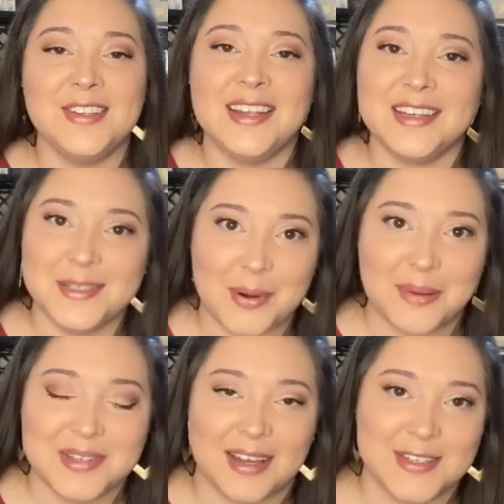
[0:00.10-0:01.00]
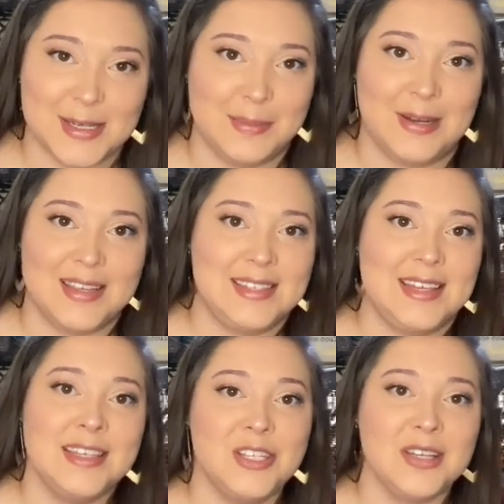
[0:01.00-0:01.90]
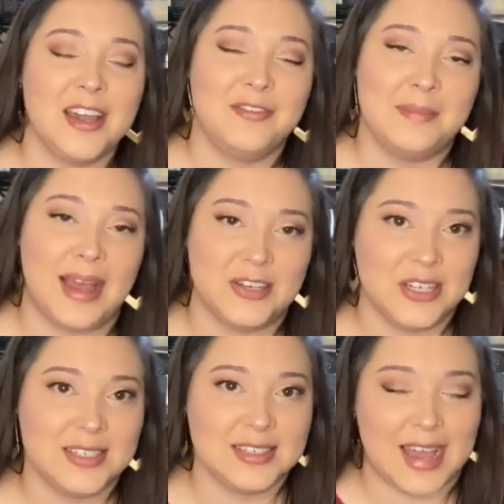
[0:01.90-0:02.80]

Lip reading: the next prompt I'll talk about is the history of magic.